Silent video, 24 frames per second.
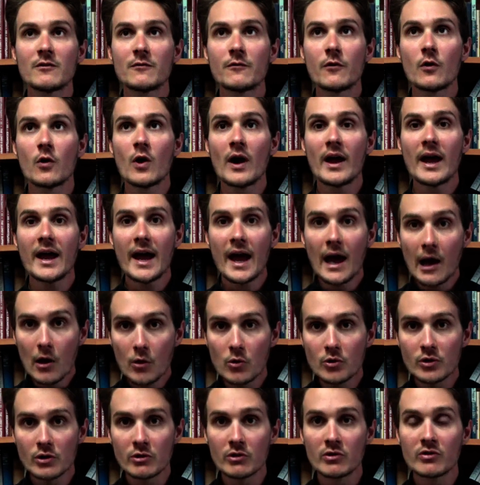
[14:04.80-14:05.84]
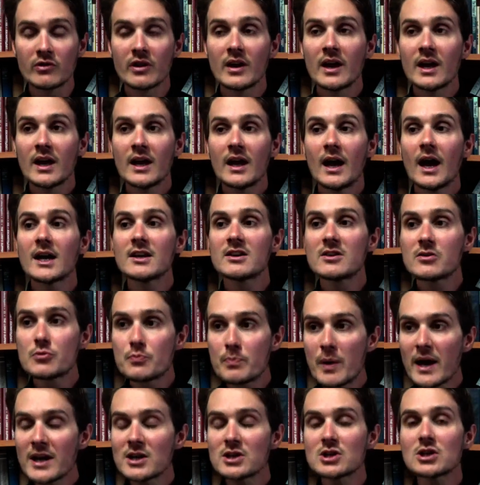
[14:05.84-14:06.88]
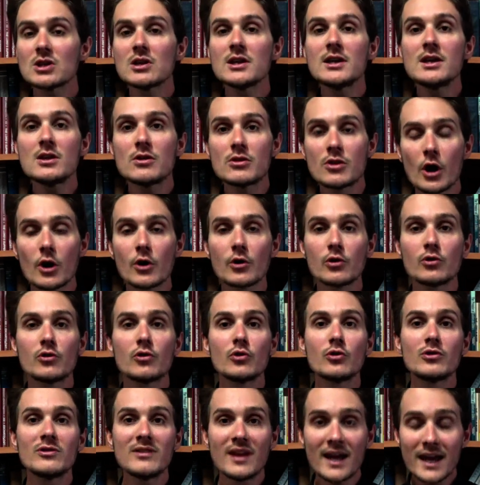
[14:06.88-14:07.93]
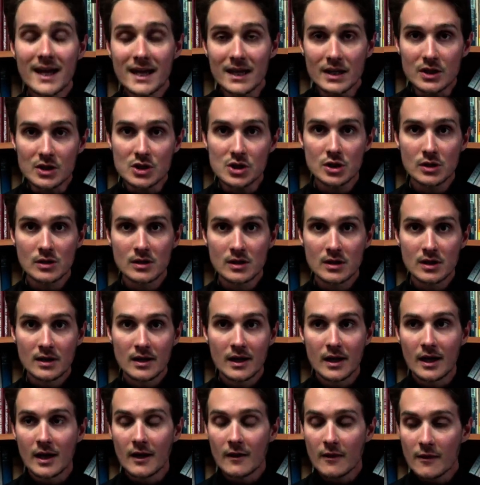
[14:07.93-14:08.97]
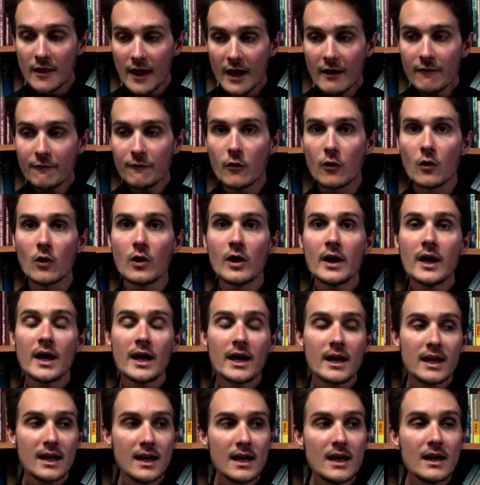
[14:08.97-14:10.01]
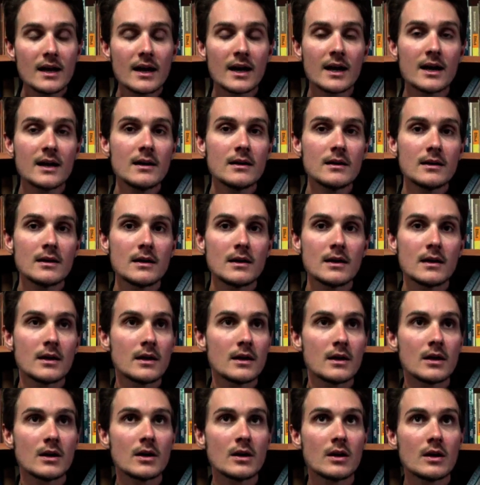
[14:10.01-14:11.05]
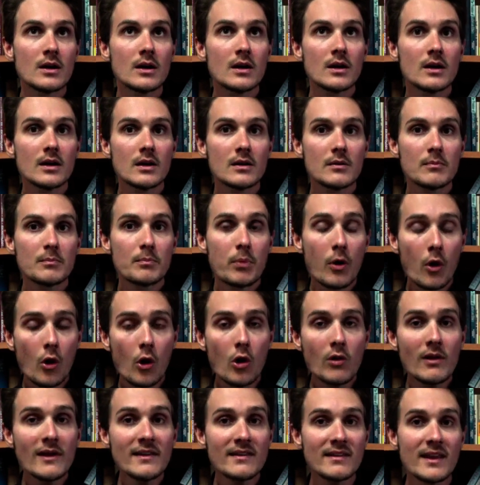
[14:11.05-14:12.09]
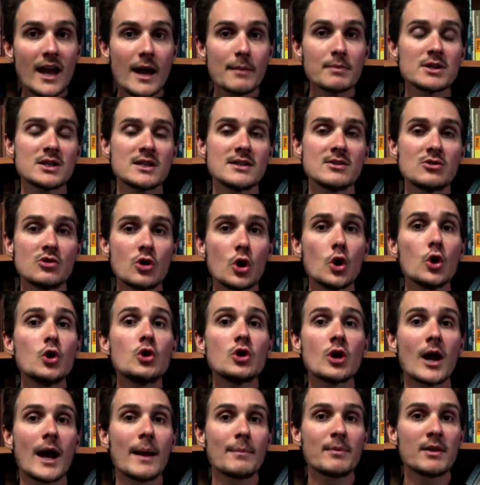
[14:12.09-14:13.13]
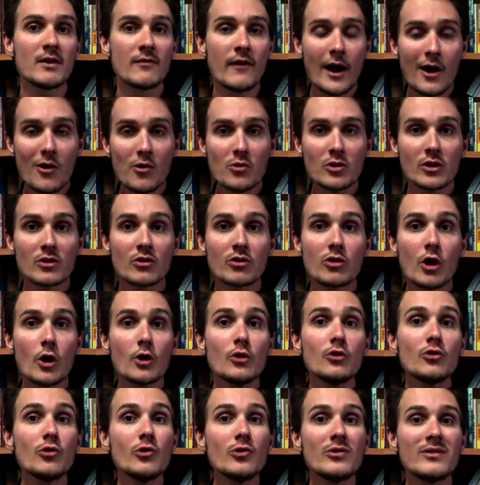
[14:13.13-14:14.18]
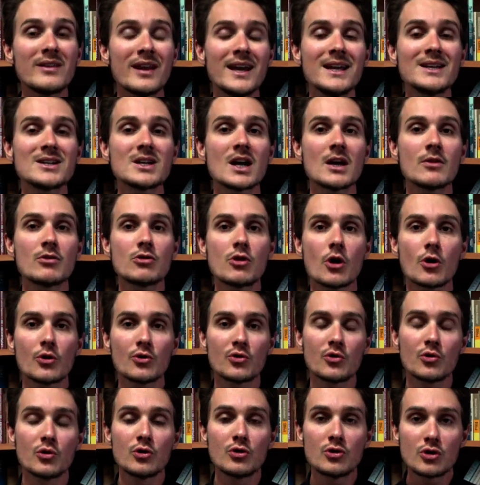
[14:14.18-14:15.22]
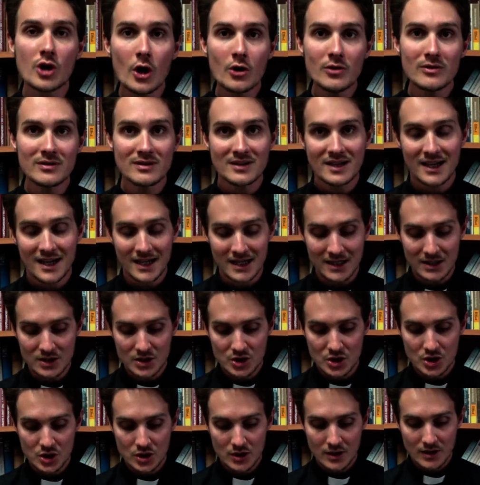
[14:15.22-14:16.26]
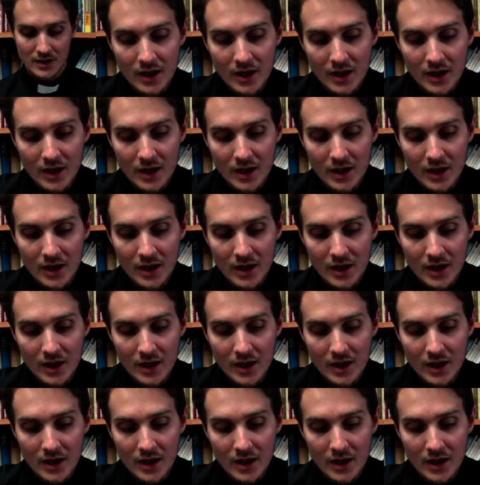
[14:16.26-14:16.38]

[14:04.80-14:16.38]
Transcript: for elders, especially those who teach. Therefore, here, Paul establishes two types of elders, those who teach and those who don't teach.